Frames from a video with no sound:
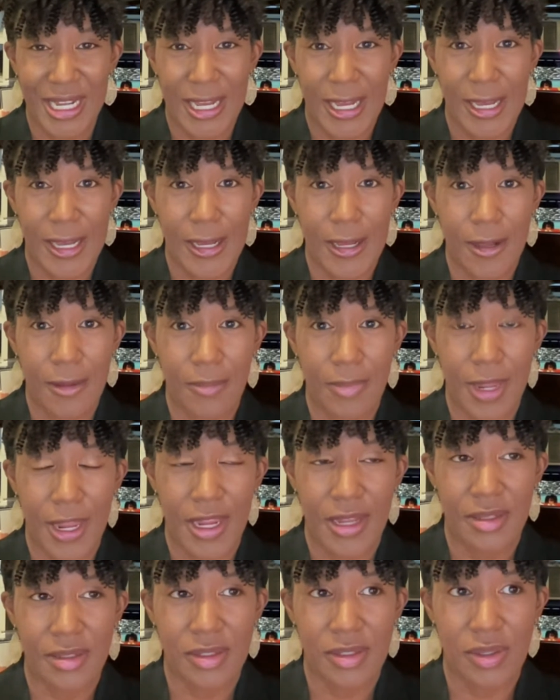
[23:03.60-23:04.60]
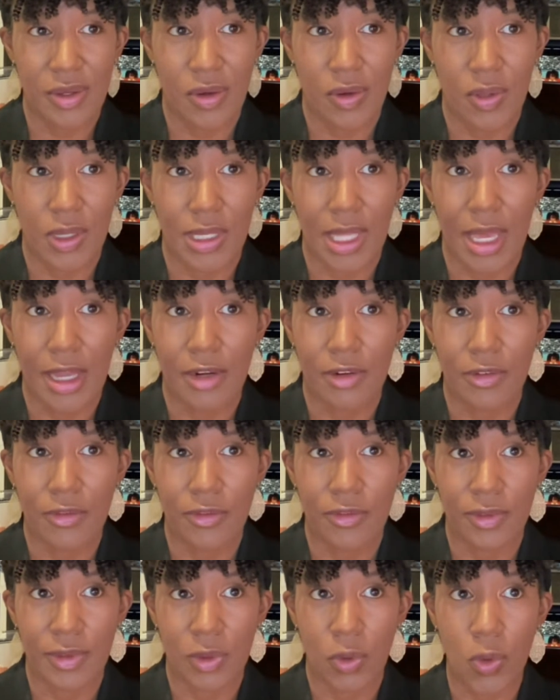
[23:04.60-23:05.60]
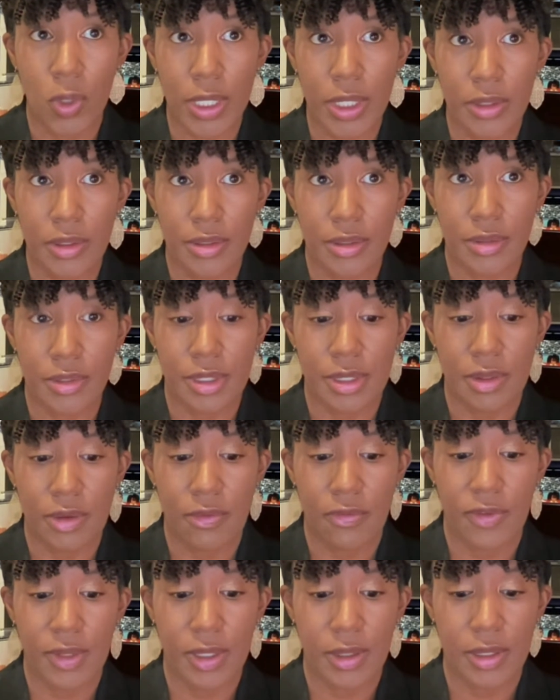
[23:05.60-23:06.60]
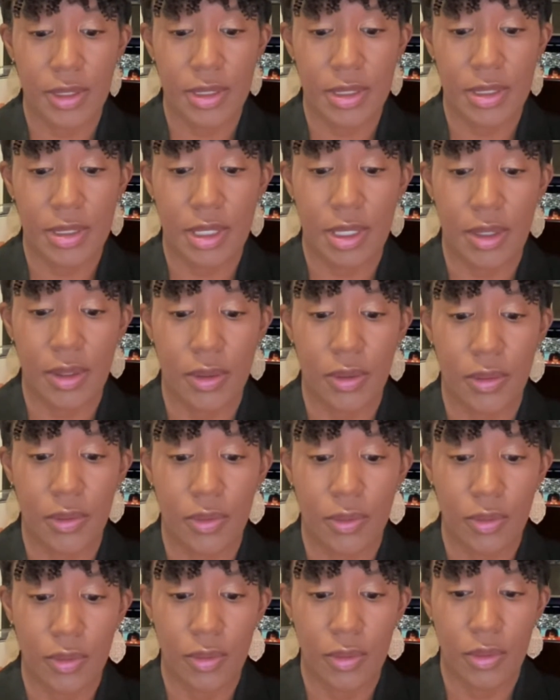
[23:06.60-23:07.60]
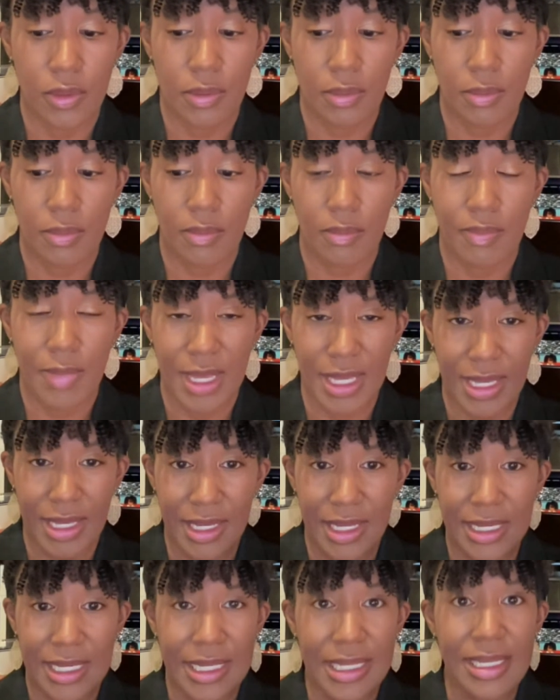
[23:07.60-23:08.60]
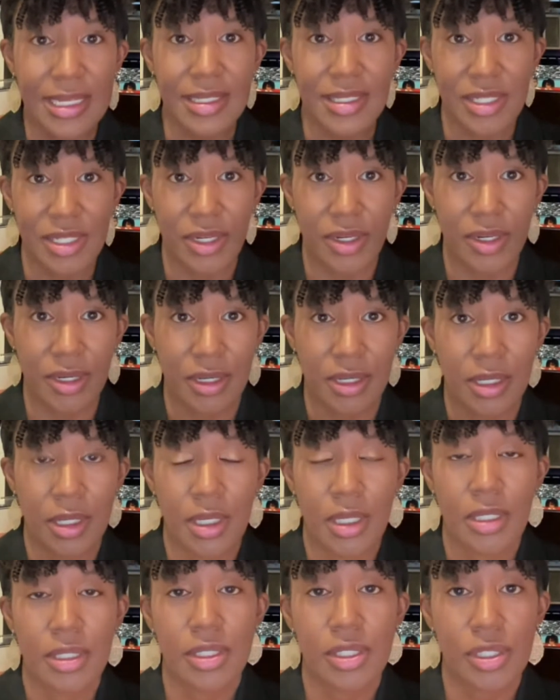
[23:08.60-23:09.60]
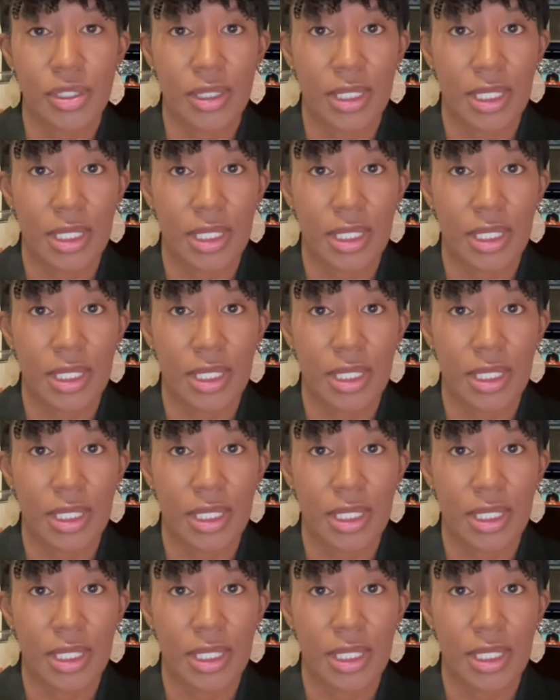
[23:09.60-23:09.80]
And so a lot of lawyers feel as though making it easier to